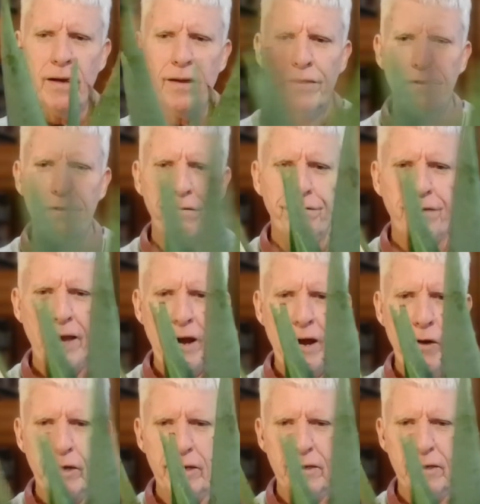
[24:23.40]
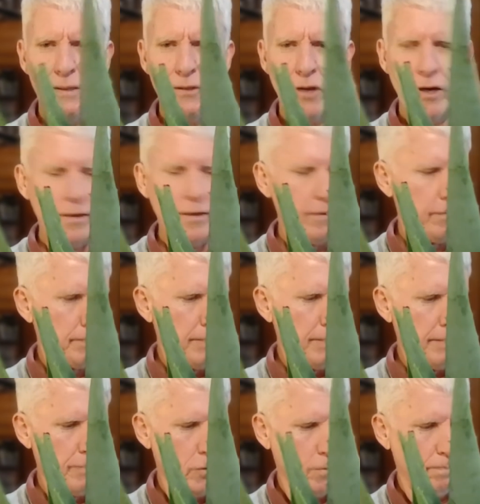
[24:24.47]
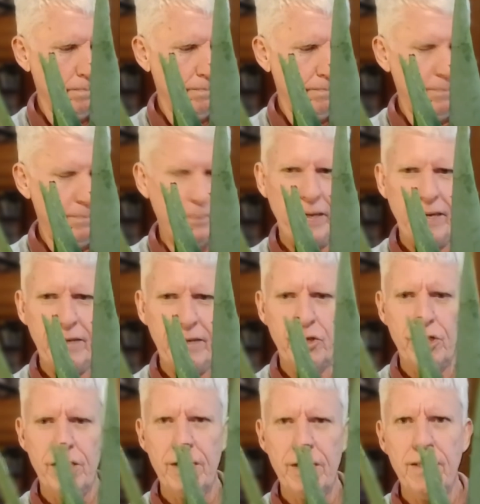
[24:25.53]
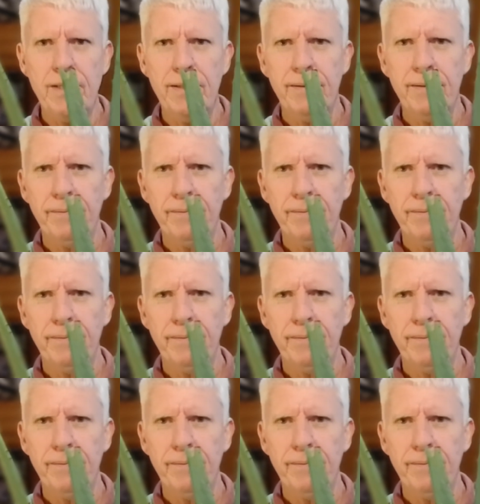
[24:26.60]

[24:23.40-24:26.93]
The flower is kind of a bit more peachy.